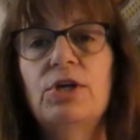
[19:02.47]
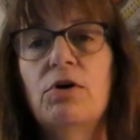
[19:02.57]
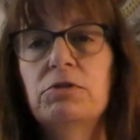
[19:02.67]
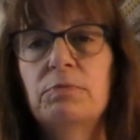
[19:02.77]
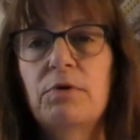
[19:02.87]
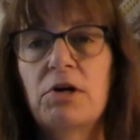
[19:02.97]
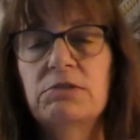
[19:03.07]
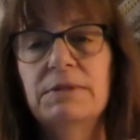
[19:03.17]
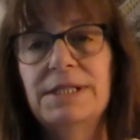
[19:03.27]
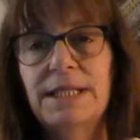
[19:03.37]
calls
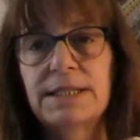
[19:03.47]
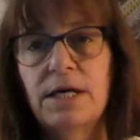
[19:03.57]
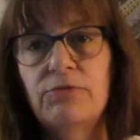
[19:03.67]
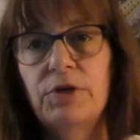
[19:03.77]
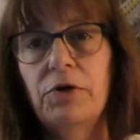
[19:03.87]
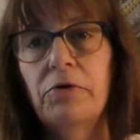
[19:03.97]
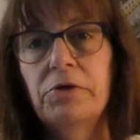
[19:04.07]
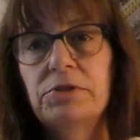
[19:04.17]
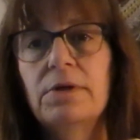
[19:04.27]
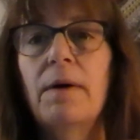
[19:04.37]
approximately 600
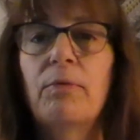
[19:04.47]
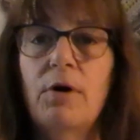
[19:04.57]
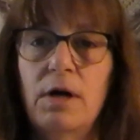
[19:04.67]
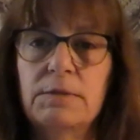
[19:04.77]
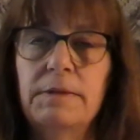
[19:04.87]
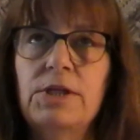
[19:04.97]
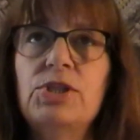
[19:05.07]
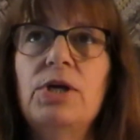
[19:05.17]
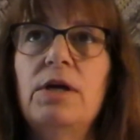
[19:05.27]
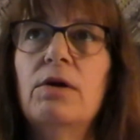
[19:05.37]
yards. Approximately.
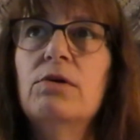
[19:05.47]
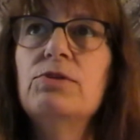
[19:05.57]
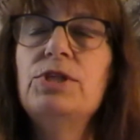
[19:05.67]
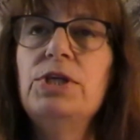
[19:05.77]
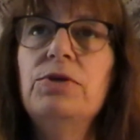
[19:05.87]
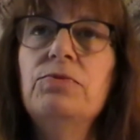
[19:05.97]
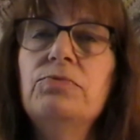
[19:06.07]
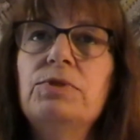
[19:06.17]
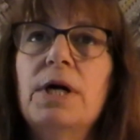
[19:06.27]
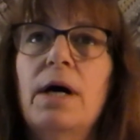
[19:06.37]
In hers, she
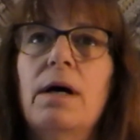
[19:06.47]
used